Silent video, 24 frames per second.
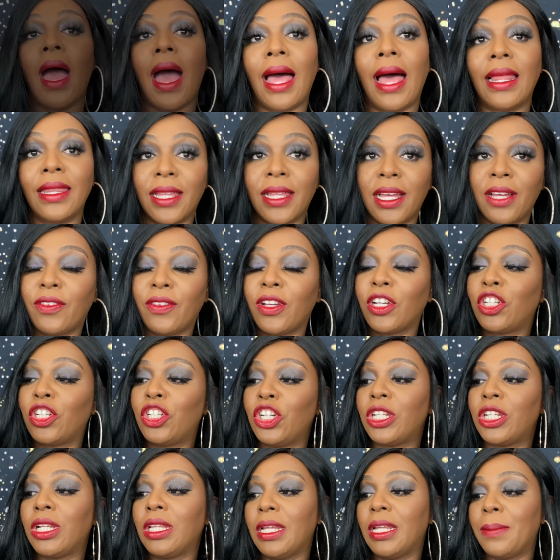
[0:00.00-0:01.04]
I love a
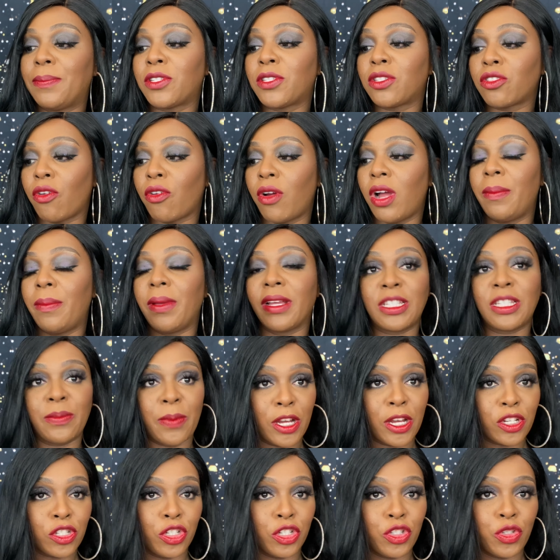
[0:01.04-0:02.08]
good lip scrub,
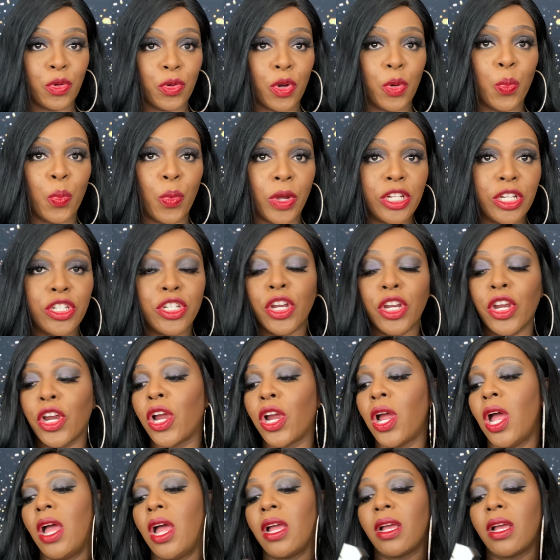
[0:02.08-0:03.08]
especially during winter,